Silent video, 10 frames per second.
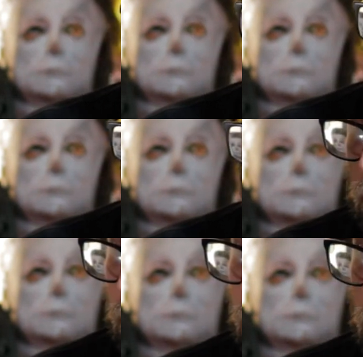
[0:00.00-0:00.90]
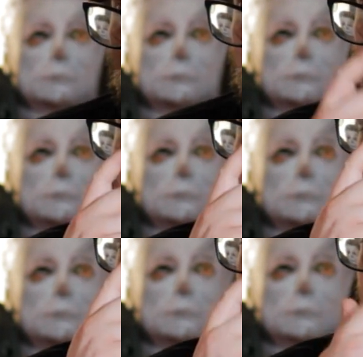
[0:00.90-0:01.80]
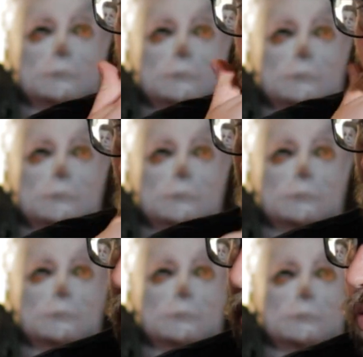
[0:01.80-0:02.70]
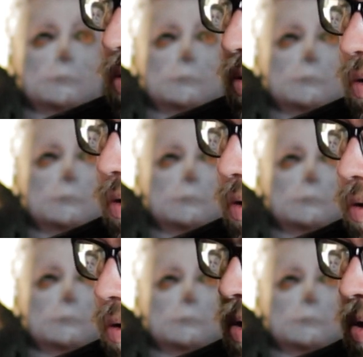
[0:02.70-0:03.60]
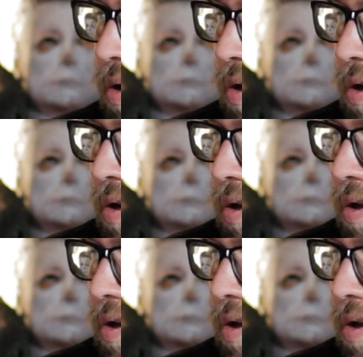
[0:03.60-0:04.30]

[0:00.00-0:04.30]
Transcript: (not speaking)